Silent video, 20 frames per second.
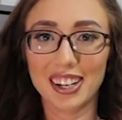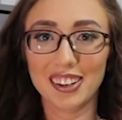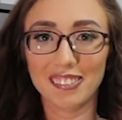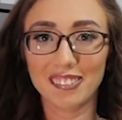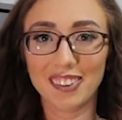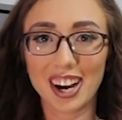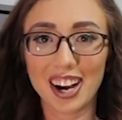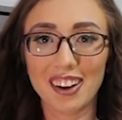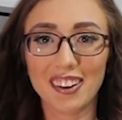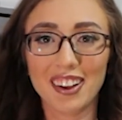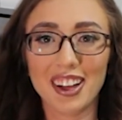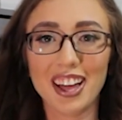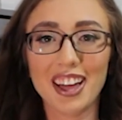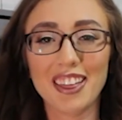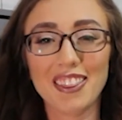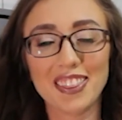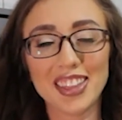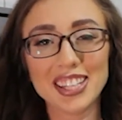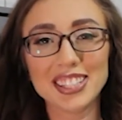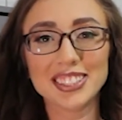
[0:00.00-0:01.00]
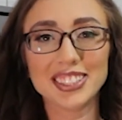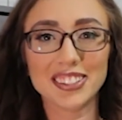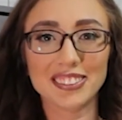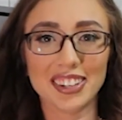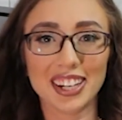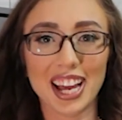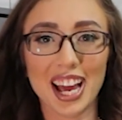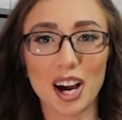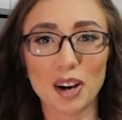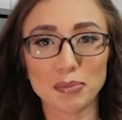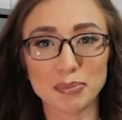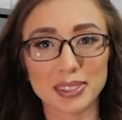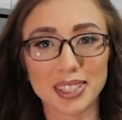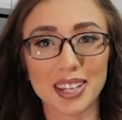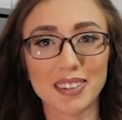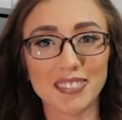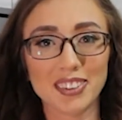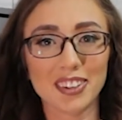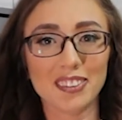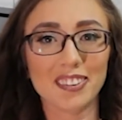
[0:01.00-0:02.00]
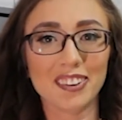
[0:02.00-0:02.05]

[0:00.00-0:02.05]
Well, this unit helps keep you